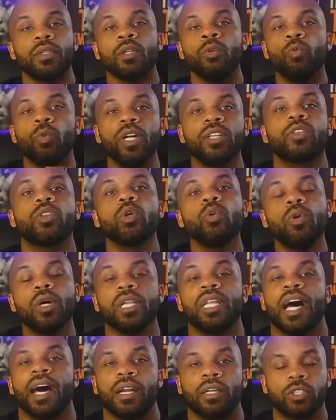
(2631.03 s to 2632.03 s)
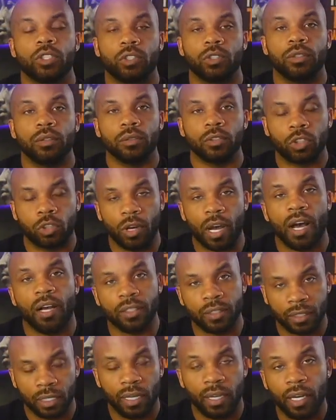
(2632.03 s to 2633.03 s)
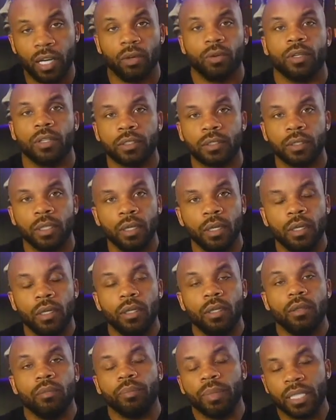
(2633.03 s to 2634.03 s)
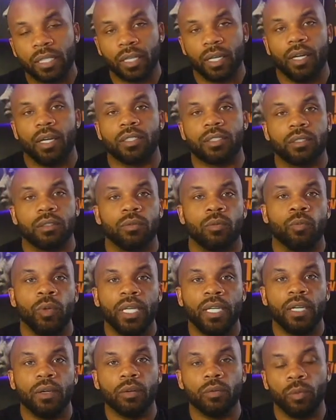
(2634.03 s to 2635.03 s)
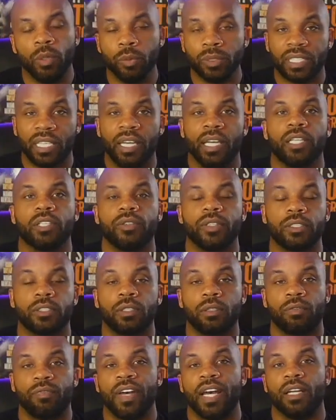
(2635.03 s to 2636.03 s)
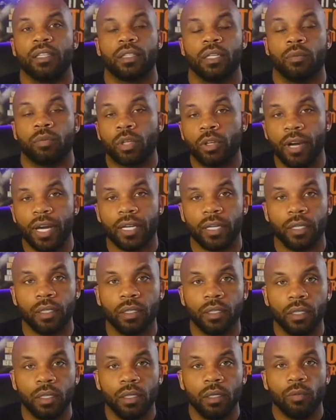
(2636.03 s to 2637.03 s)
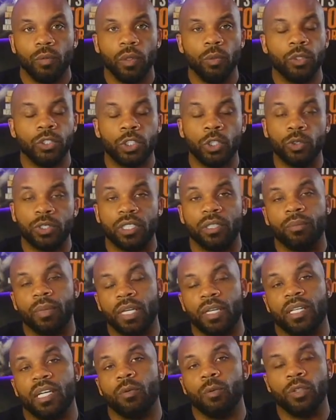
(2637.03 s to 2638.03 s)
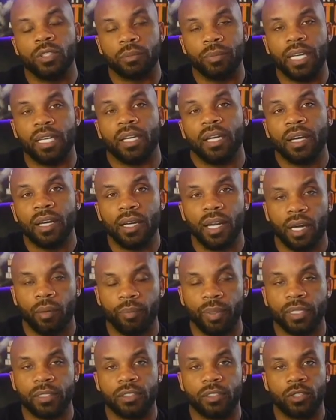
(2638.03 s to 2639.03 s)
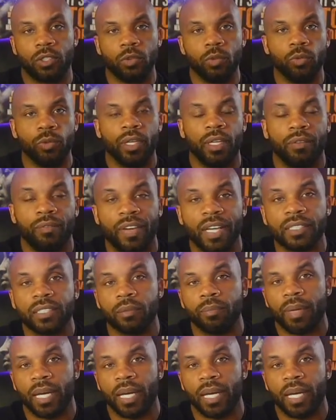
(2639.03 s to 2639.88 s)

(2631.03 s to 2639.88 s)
went through a lot of trials and errors because we didn't, we was ignorant to the fact of credit. We was using the money that we was making in our business to reinvest in